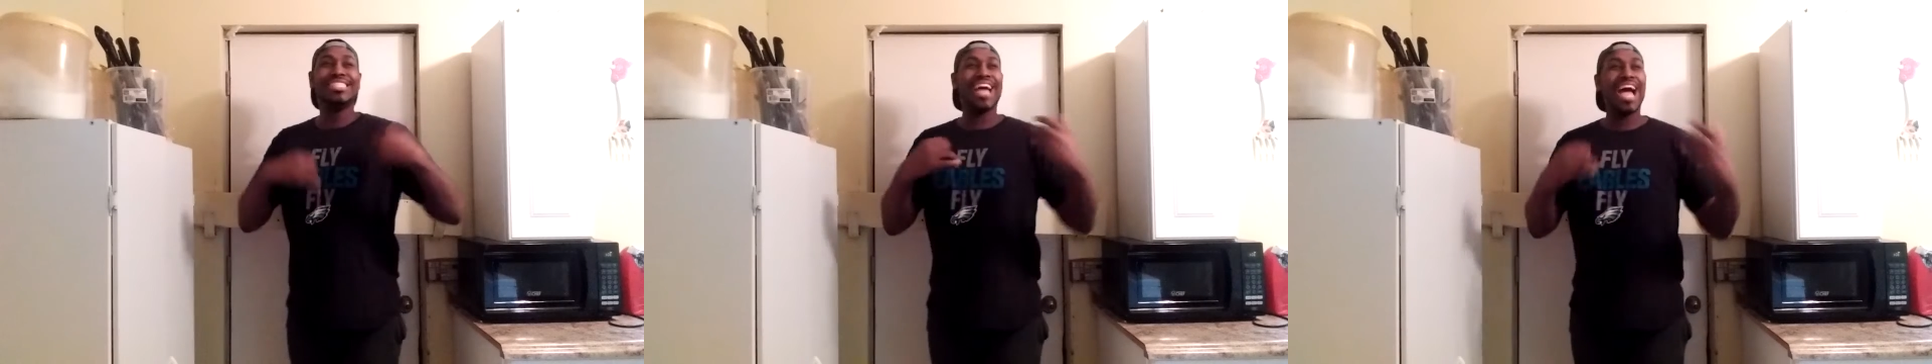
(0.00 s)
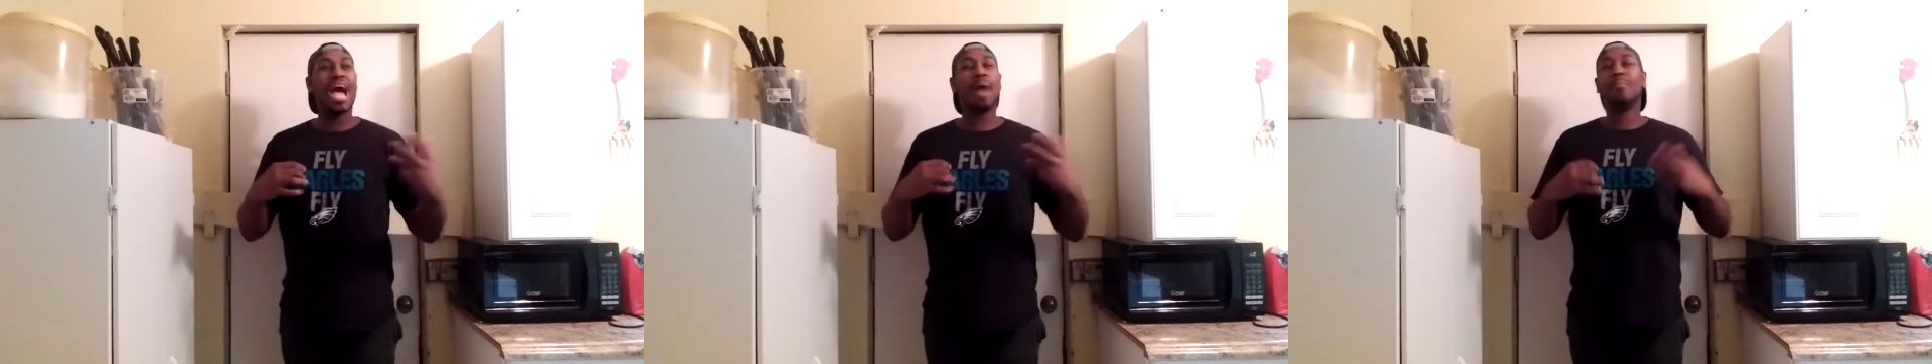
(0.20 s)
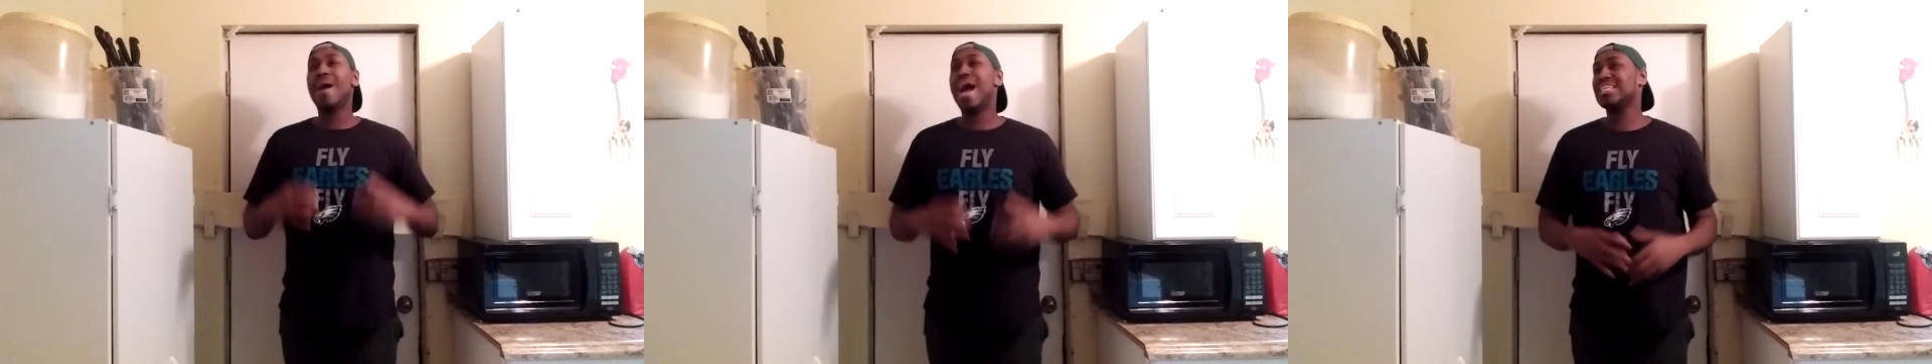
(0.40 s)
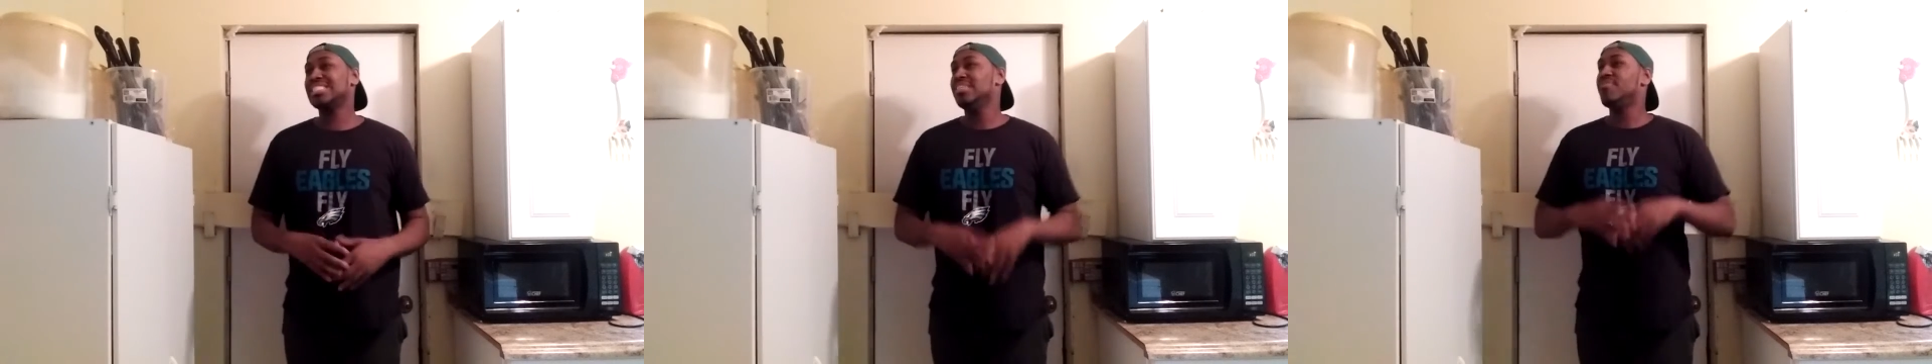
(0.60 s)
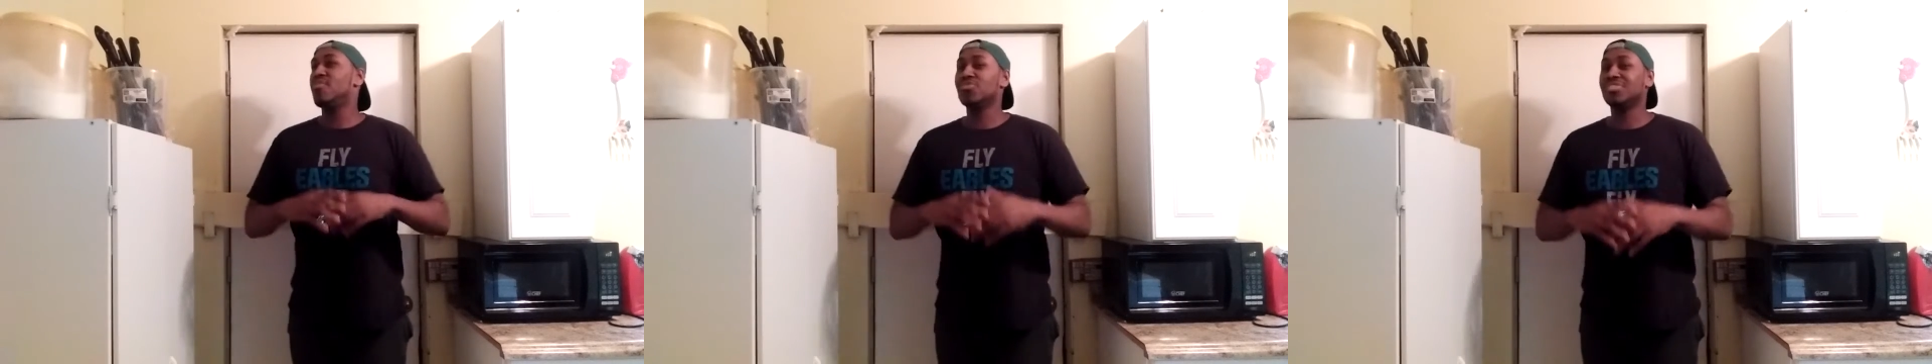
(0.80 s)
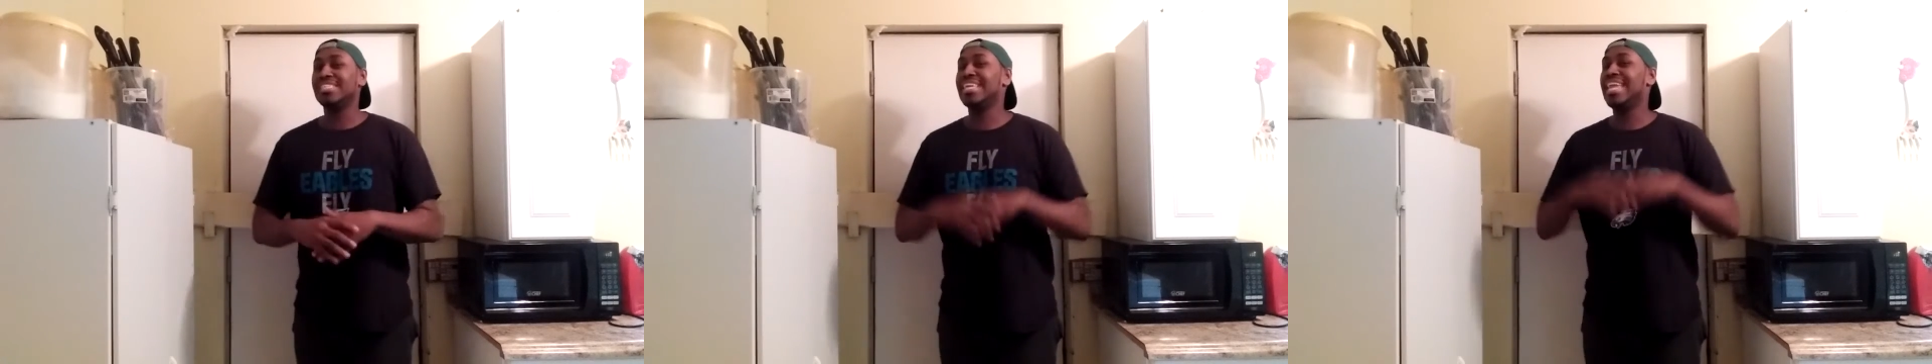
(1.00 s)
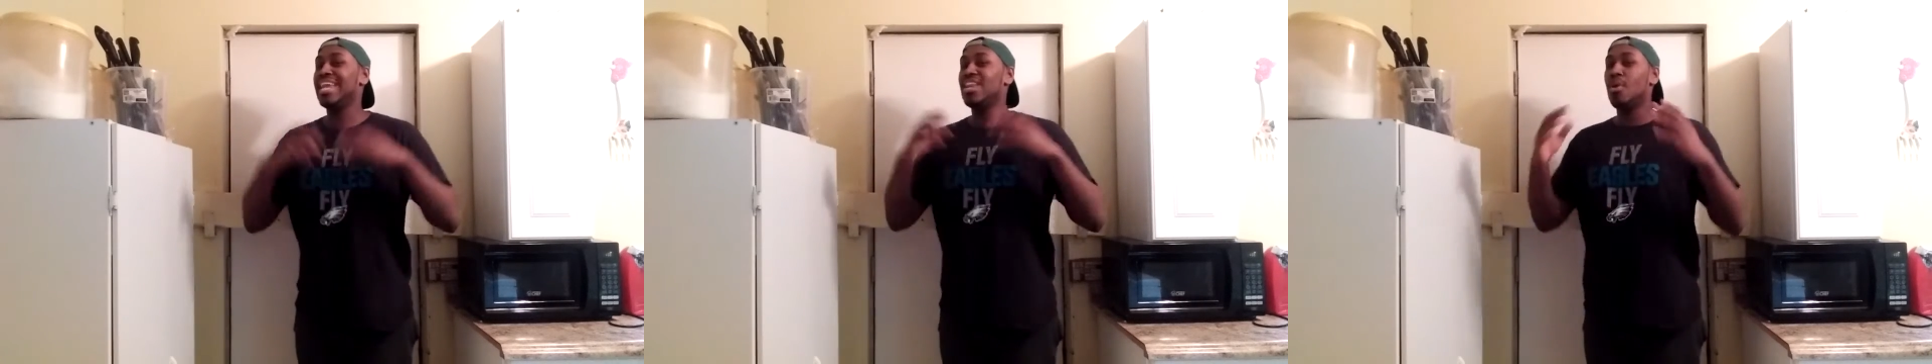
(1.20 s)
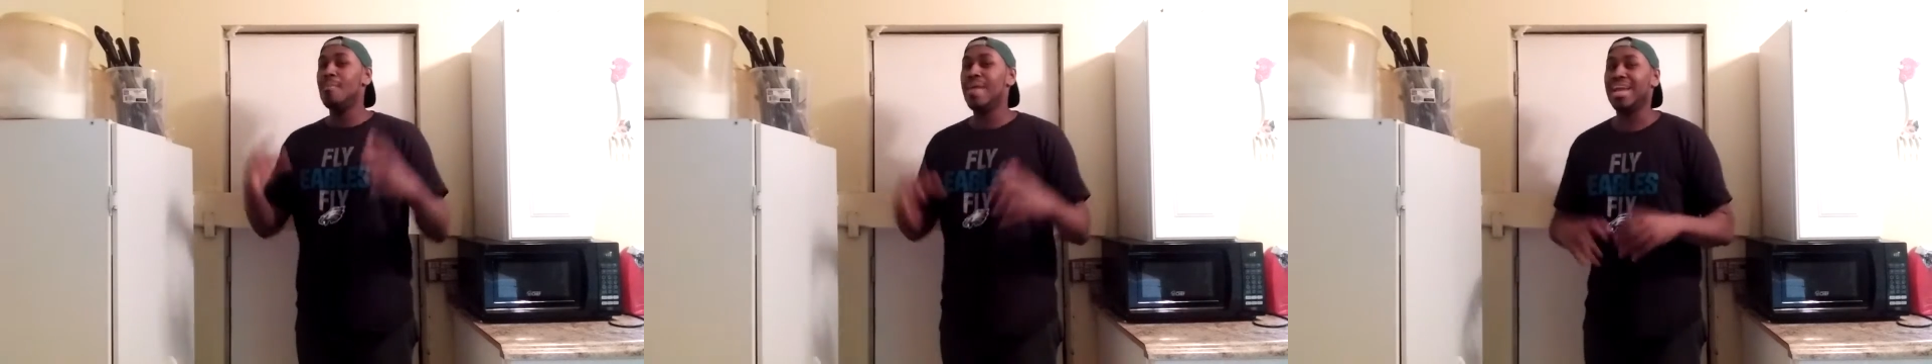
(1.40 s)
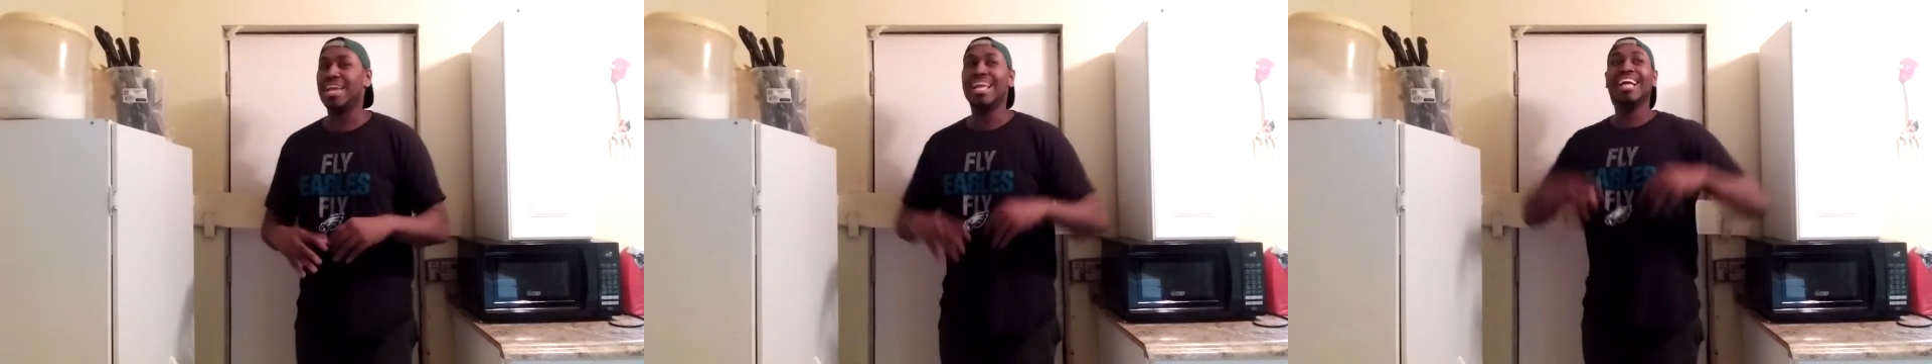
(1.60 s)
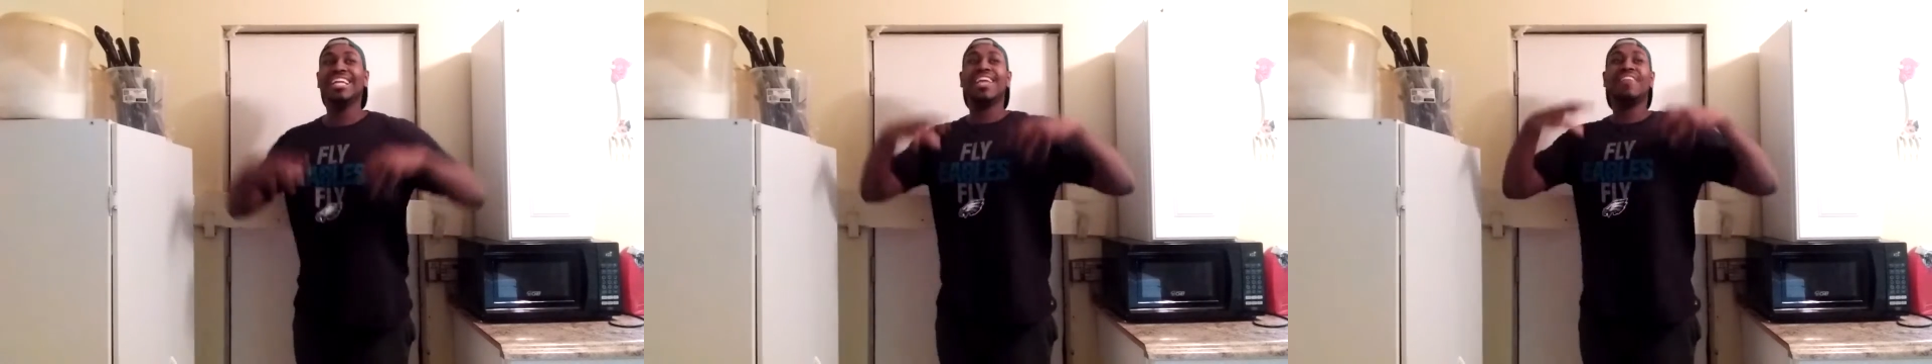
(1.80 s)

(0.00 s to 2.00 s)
John Moxley versus Kenny Omega.